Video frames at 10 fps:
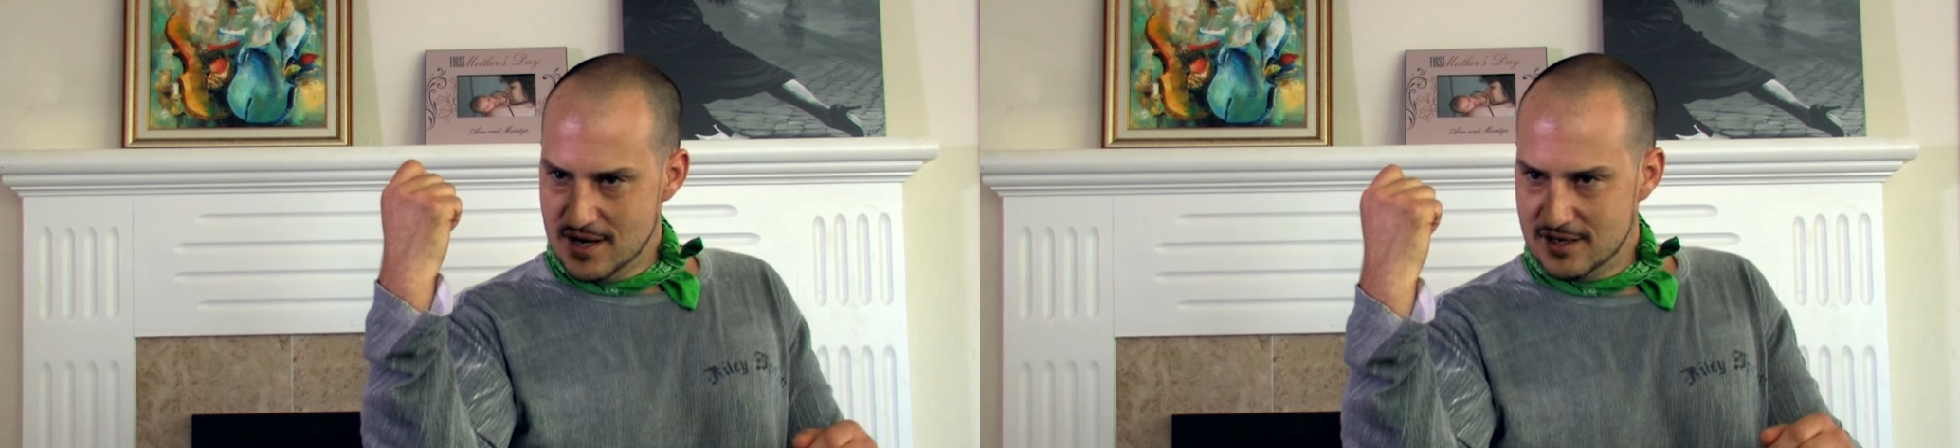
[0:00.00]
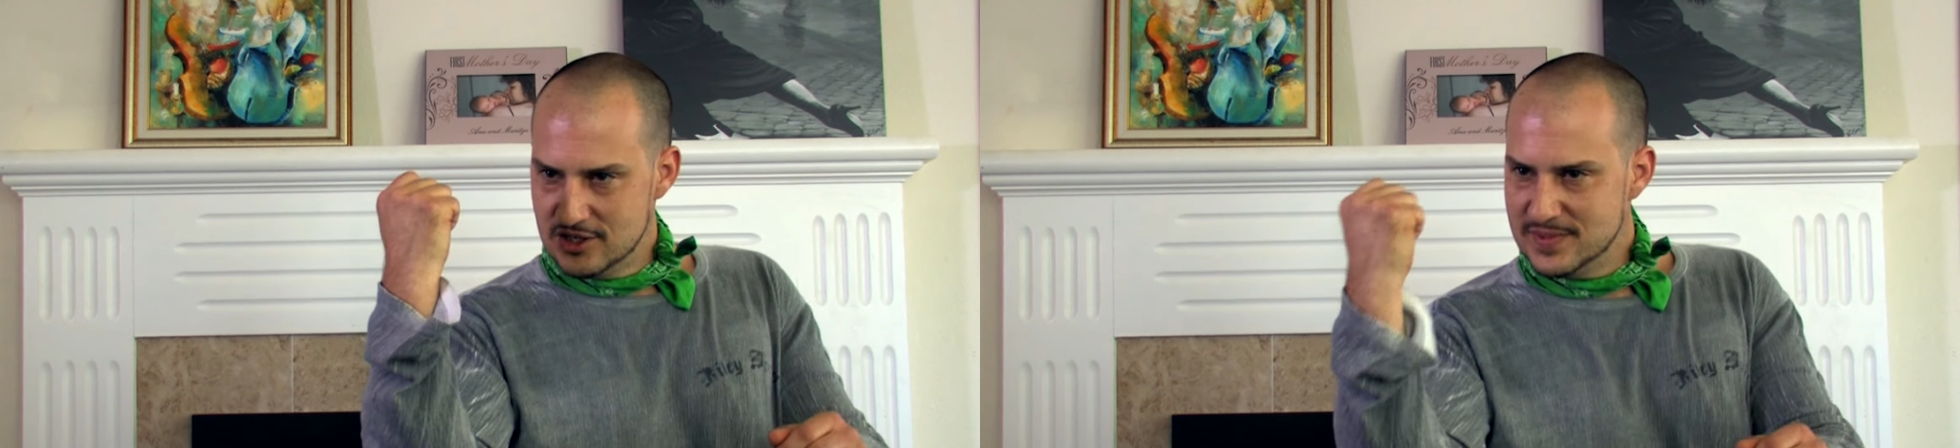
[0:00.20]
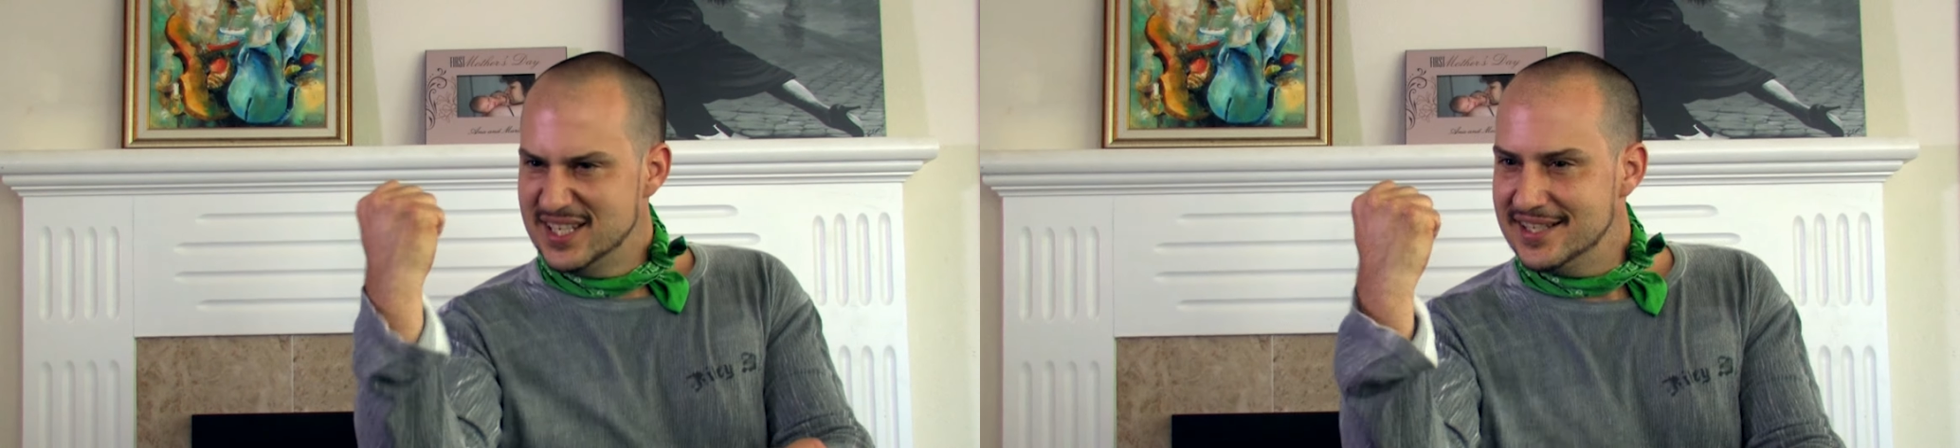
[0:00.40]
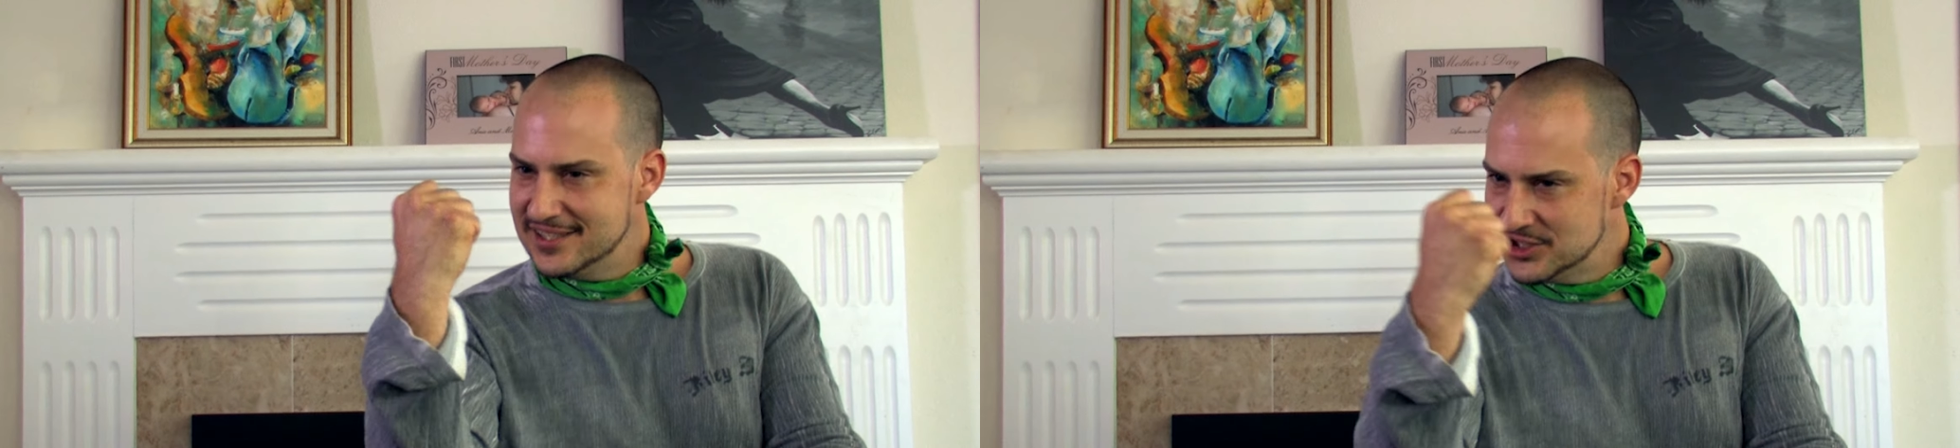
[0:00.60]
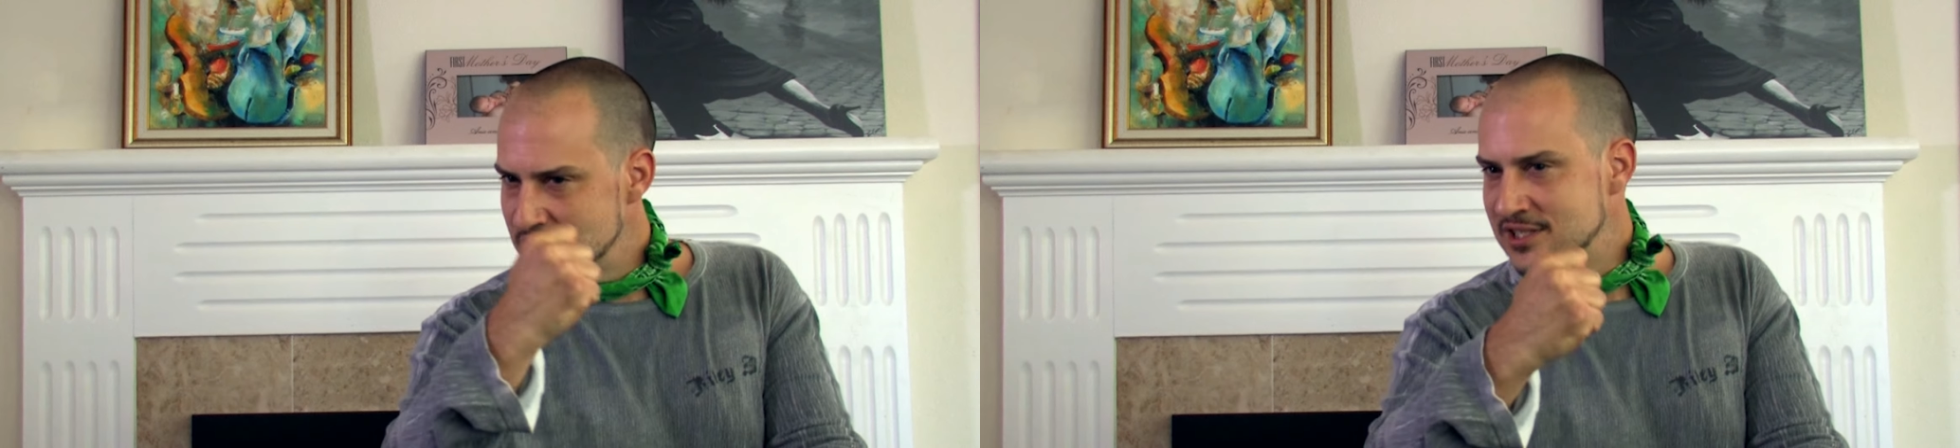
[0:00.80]
miles
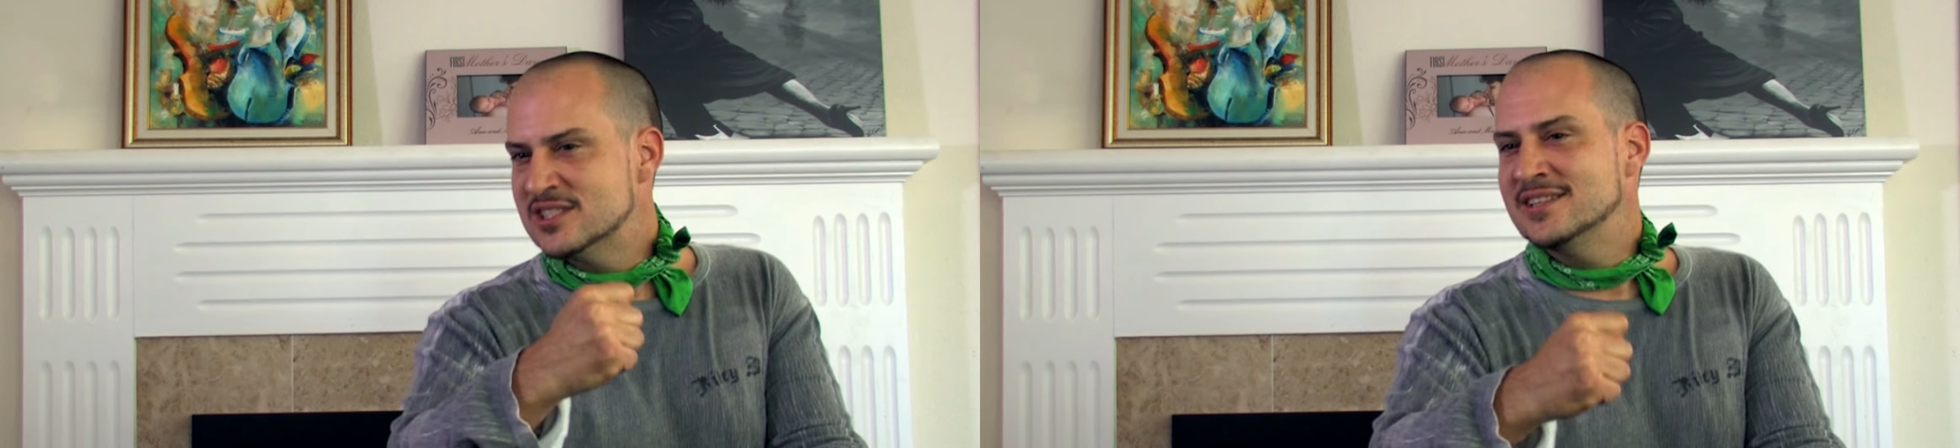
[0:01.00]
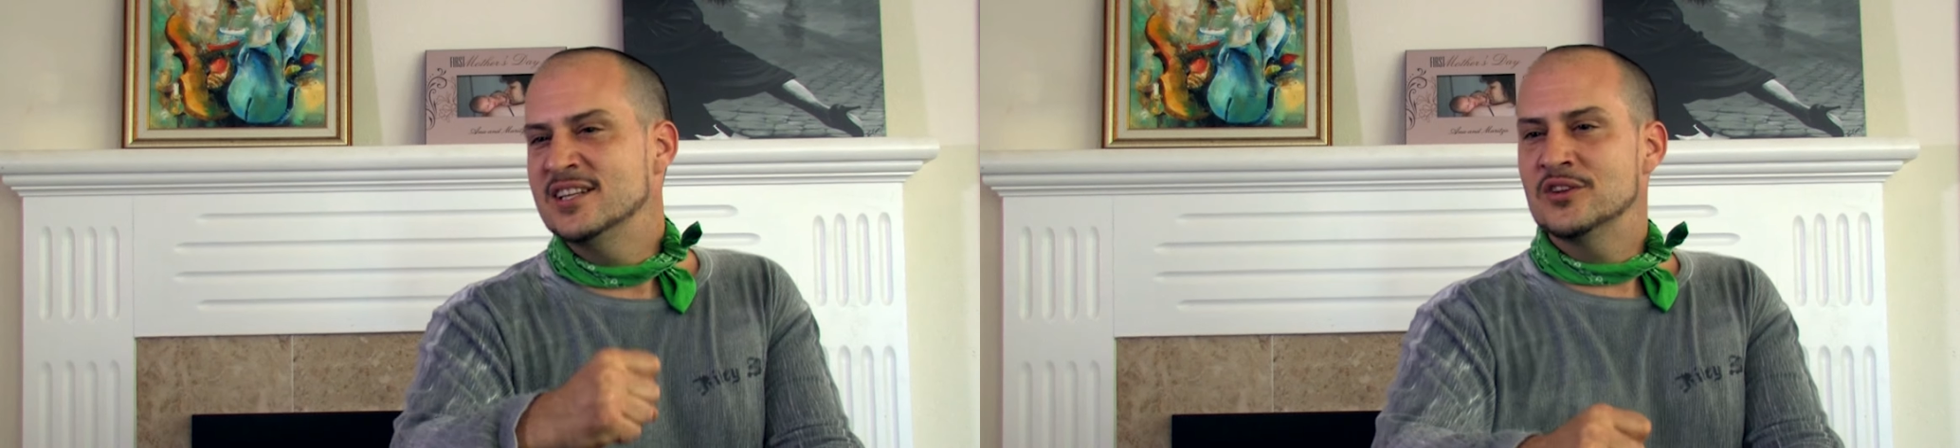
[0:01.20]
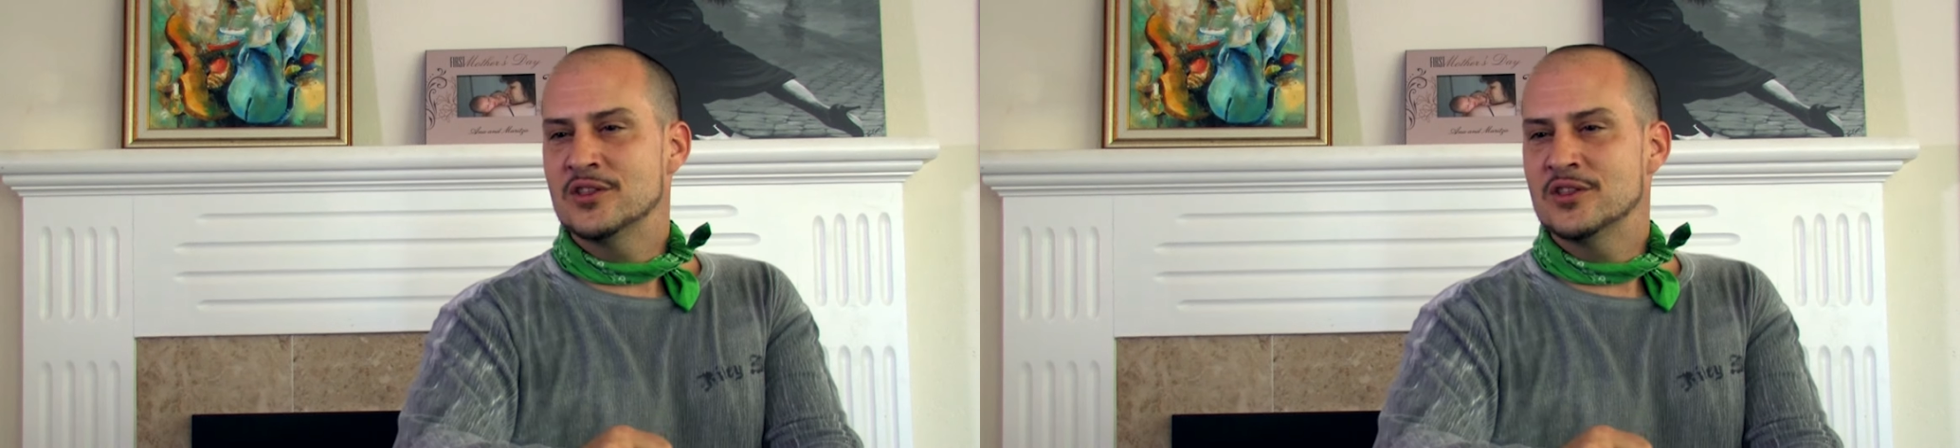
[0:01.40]
begins with a single